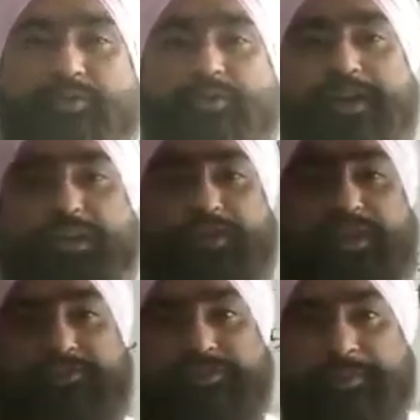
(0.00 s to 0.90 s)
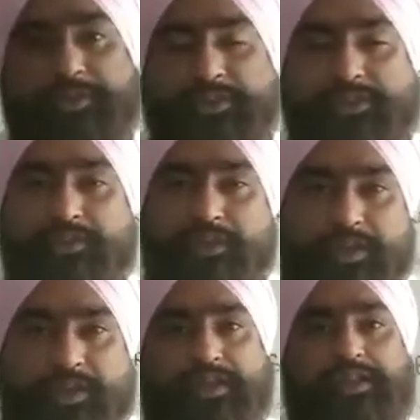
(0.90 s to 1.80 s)
provide you the information.
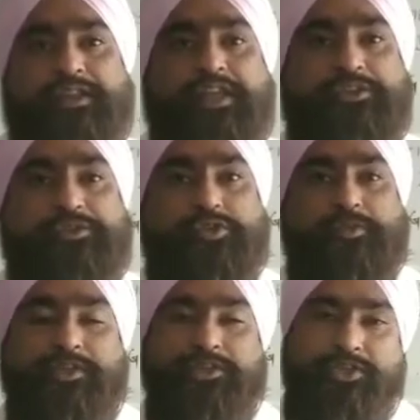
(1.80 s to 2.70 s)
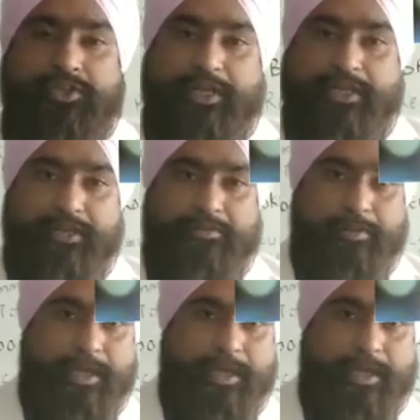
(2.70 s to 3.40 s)
Thank you so much. Take care. Bye